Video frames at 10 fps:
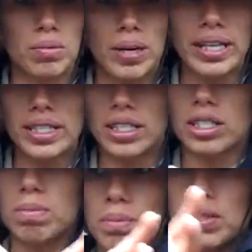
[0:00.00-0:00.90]

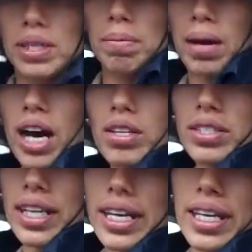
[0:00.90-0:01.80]
rangers put them
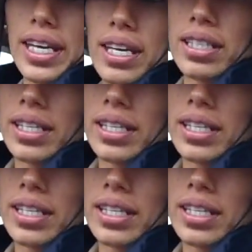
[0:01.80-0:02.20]
outside here